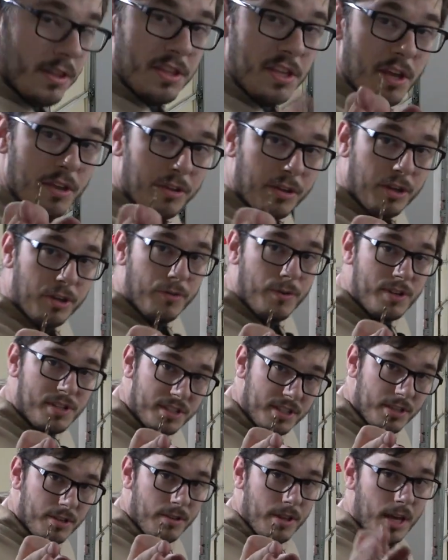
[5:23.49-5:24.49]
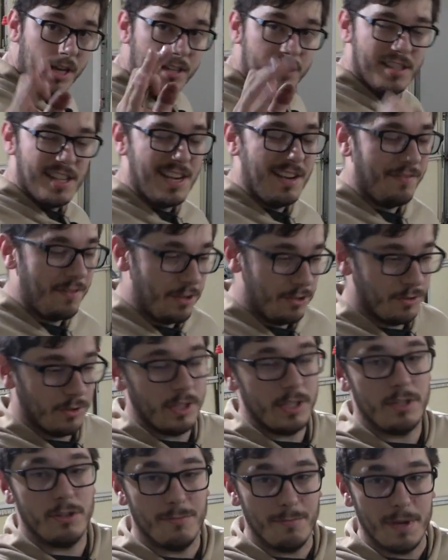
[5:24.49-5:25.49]
The other good reason to do that is that if you drill
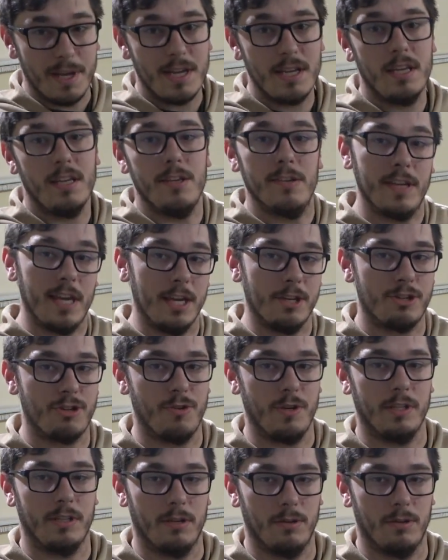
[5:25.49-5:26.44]
it too big, you can't shrink the